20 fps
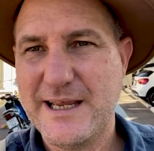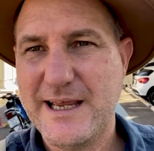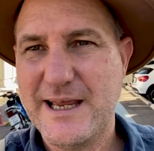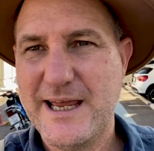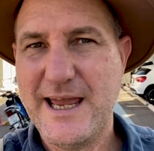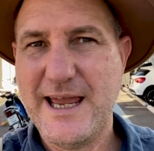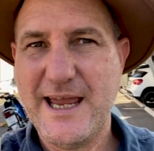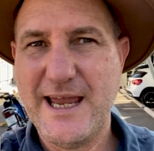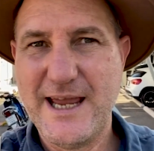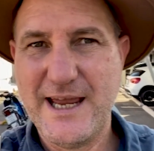
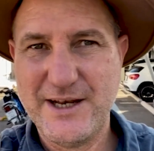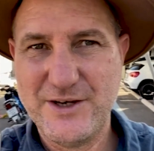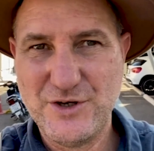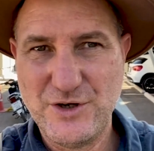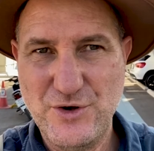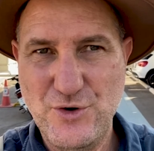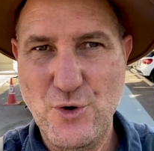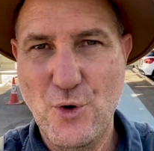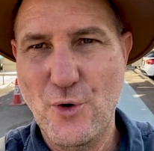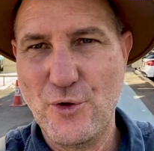
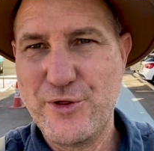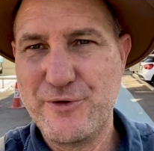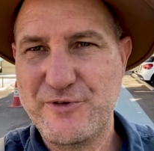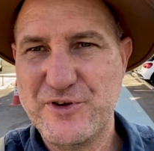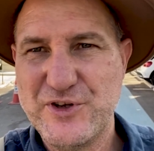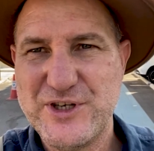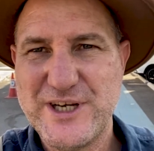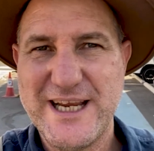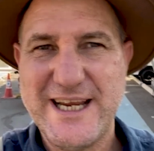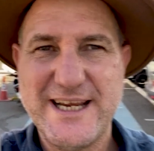and north of
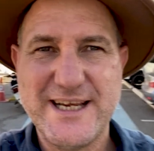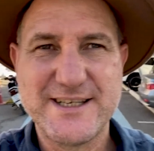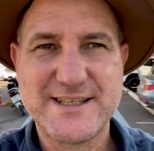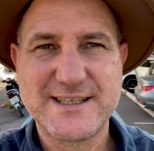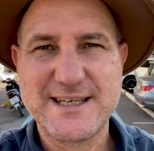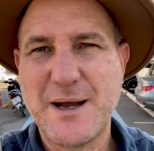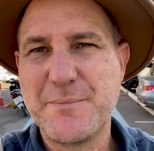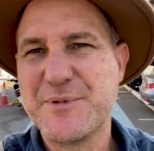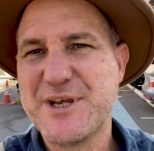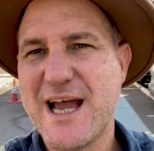it is
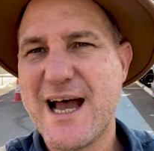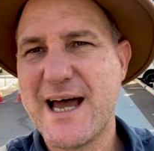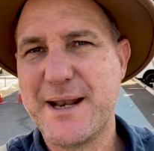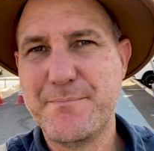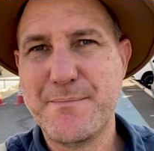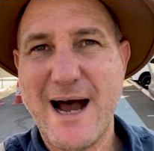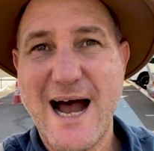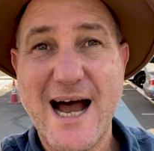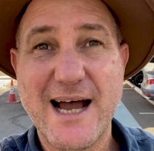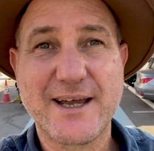Samyan
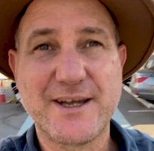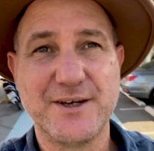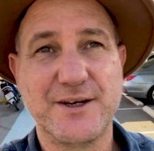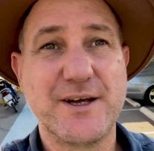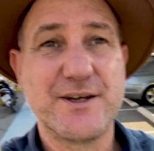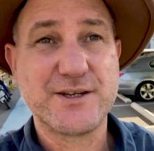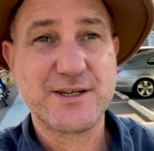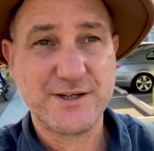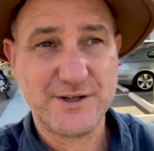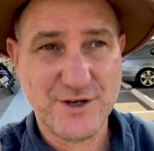Market.
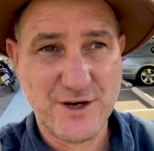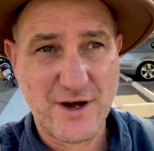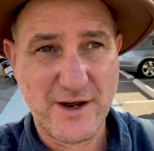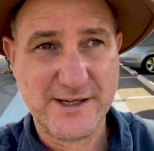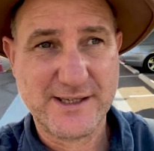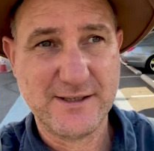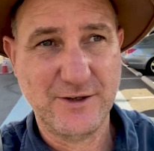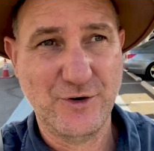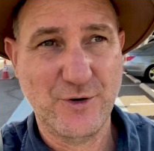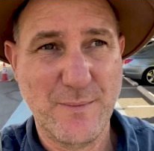There's a
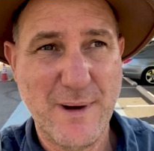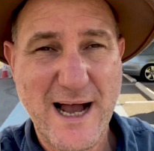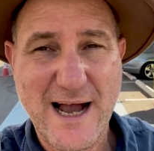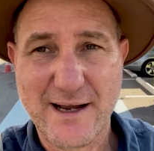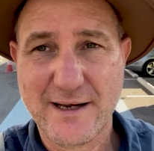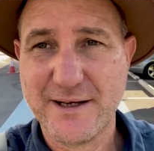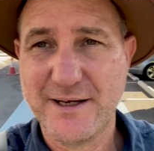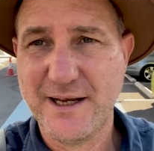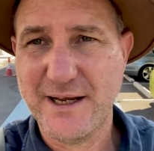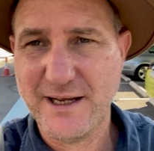nice little
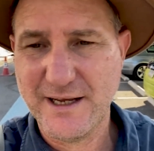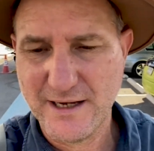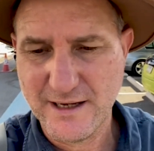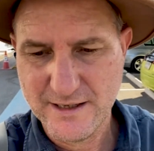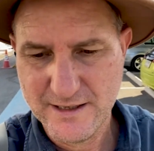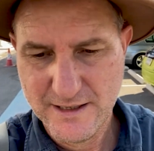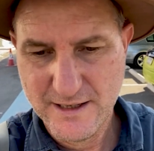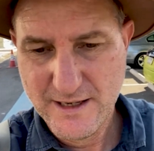market here.